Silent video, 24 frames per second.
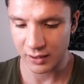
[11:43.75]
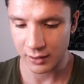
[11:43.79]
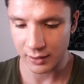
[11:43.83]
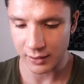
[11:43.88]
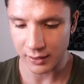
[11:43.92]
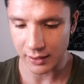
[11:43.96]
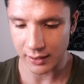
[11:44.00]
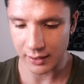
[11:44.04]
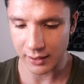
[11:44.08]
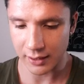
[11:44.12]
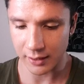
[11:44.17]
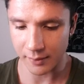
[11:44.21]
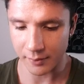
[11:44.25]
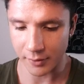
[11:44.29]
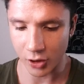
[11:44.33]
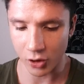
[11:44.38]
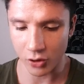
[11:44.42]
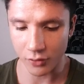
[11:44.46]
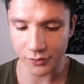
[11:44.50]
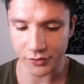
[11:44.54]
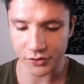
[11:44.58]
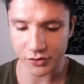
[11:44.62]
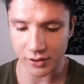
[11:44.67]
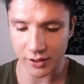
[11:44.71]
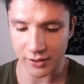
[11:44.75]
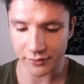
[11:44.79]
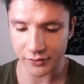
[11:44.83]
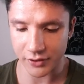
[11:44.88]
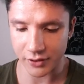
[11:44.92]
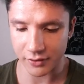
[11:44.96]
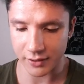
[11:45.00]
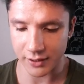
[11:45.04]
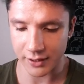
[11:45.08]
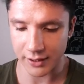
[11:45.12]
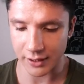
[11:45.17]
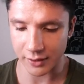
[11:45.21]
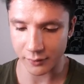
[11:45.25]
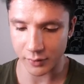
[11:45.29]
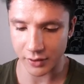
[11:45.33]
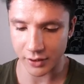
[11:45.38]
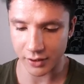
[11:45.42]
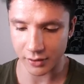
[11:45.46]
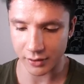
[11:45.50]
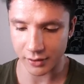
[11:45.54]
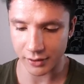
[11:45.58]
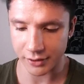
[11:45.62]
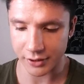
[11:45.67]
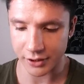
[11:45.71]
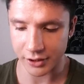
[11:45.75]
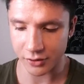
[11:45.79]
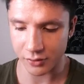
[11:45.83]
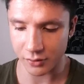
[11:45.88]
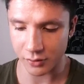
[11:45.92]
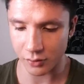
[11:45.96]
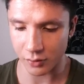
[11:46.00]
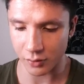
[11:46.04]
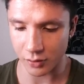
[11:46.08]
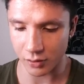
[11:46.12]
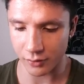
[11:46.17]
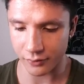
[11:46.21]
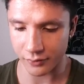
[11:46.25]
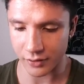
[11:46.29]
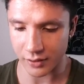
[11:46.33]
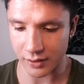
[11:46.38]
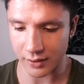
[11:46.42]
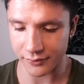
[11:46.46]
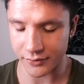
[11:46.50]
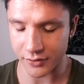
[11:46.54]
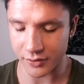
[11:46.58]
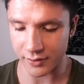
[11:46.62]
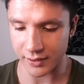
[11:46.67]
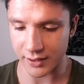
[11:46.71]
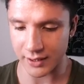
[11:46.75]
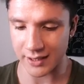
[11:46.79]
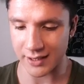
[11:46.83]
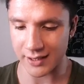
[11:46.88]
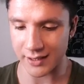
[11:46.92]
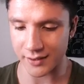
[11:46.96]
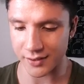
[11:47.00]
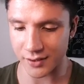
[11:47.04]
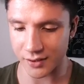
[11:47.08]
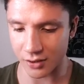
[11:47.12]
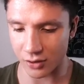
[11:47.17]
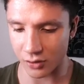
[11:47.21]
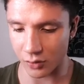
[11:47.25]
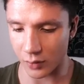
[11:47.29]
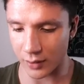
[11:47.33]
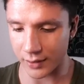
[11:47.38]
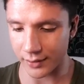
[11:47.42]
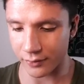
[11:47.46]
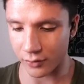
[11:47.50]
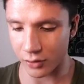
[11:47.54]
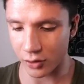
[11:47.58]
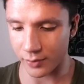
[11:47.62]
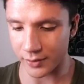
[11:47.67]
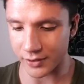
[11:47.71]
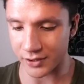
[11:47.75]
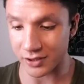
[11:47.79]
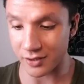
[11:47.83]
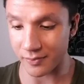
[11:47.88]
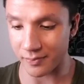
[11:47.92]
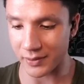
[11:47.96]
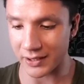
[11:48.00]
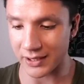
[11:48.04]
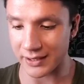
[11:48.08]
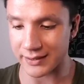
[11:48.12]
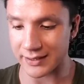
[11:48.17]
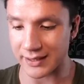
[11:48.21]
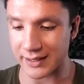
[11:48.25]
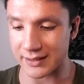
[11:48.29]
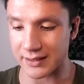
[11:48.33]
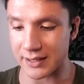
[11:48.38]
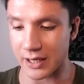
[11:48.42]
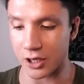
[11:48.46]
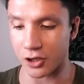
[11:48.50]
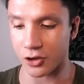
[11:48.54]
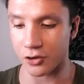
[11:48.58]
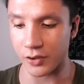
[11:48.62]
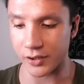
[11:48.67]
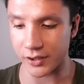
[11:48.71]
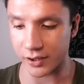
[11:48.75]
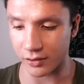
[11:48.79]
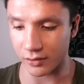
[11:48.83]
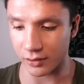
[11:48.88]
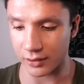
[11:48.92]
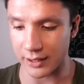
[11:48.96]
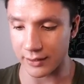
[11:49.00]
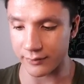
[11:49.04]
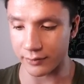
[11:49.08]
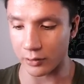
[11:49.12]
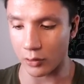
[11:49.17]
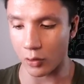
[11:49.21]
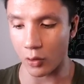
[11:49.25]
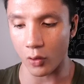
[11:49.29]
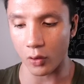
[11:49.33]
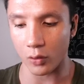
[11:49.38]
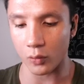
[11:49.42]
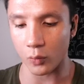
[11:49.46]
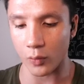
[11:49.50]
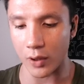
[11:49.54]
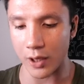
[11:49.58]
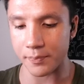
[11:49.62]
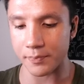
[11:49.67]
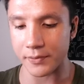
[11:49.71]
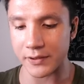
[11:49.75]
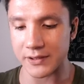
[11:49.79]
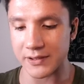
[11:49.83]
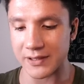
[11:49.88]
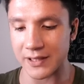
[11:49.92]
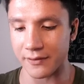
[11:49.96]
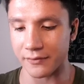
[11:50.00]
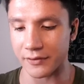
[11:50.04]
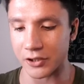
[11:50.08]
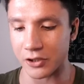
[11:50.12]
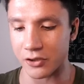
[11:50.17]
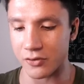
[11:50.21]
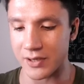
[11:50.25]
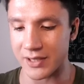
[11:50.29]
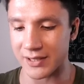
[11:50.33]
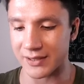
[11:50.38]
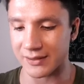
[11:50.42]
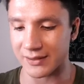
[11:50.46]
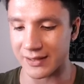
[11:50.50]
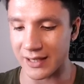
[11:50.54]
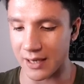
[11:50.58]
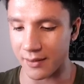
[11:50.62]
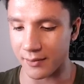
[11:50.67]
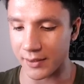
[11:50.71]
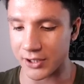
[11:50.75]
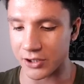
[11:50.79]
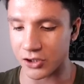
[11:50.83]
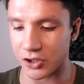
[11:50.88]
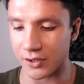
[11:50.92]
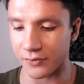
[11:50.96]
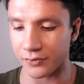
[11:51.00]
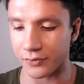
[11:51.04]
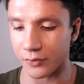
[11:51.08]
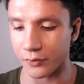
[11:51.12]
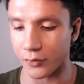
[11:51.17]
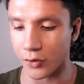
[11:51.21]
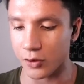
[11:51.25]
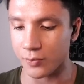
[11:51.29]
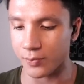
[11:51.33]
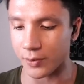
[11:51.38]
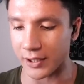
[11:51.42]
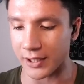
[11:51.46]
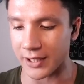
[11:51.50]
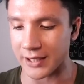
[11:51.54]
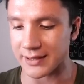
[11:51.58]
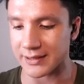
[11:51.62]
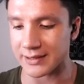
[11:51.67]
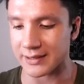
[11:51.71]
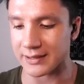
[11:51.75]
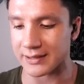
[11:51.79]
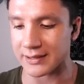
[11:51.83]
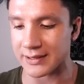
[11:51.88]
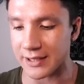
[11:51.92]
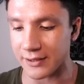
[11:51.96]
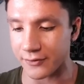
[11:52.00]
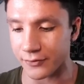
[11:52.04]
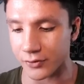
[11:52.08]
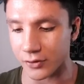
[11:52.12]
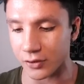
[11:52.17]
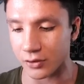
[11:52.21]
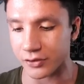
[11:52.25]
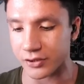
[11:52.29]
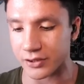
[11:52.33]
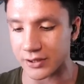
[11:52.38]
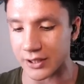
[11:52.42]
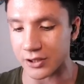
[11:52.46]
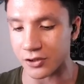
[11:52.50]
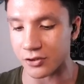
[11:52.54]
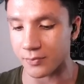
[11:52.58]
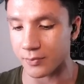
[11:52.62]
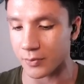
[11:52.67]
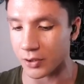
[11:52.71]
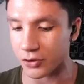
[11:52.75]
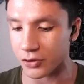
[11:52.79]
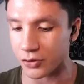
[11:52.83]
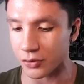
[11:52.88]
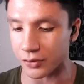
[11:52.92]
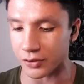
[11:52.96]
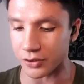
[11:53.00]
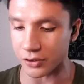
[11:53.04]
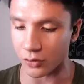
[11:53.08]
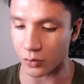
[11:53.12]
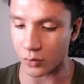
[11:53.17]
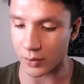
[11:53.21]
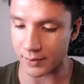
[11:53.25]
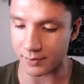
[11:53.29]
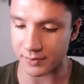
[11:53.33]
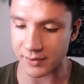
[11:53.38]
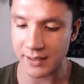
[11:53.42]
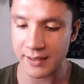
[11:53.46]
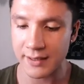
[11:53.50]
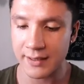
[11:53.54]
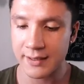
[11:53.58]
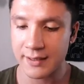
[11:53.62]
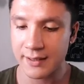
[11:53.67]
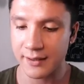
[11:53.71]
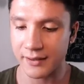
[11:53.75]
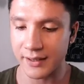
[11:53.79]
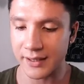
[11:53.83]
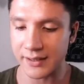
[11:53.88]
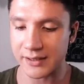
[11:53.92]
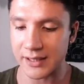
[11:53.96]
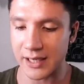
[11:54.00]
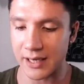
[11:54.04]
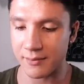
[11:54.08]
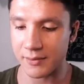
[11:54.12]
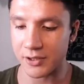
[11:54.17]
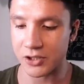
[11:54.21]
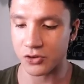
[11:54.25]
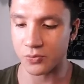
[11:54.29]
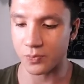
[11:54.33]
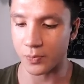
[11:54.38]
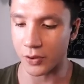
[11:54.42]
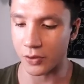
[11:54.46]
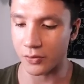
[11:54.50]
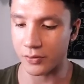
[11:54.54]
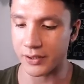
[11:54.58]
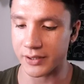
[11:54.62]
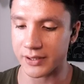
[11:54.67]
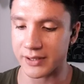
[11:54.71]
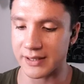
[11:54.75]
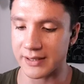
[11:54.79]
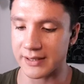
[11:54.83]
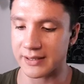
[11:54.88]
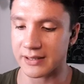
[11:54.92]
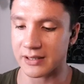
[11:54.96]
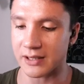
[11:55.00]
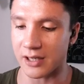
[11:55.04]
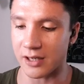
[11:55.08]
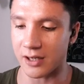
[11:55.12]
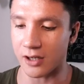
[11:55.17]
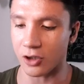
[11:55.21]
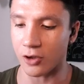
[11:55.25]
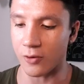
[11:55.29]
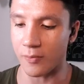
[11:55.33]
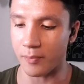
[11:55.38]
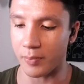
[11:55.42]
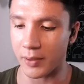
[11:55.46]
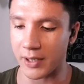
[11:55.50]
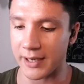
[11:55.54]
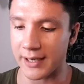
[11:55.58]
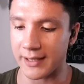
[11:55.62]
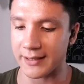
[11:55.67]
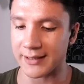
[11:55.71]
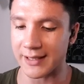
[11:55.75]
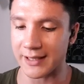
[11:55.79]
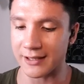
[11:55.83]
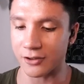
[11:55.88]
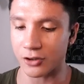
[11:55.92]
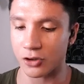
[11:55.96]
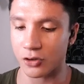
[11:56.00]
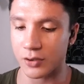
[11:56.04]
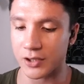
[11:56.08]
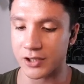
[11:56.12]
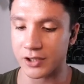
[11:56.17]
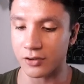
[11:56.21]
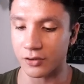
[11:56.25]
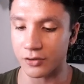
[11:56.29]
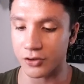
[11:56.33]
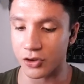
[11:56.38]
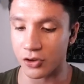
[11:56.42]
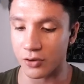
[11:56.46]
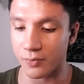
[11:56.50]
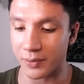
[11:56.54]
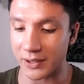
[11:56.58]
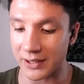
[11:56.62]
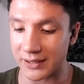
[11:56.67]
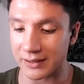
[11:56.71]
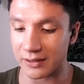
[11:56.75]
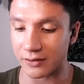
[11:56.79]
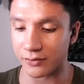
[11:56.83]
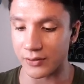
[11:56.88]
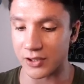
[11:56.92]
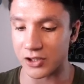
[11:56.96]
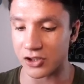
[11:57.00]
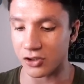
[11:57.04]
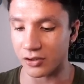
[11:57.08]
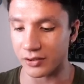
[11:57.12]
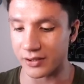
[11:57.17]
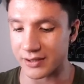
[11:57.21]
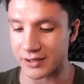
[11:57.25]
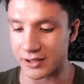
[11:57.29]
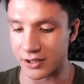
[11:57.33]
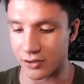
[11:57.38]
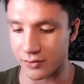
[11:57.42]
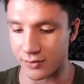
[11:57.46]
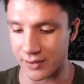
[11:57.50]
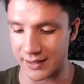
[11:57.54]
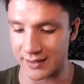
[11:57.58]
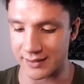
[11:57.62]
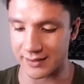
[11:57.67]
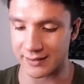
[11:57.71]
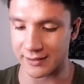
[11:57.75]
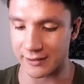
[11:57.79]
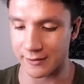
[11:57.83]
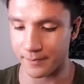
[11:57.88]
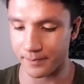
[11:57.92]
Overdrive Unit, we got a new Overdrive Unit here. So while the robot's ability is at critical level, all weapons have increased damage. If the robot has several such modules equipped, their damage bonuses are combined and the critical durability threshold is increased.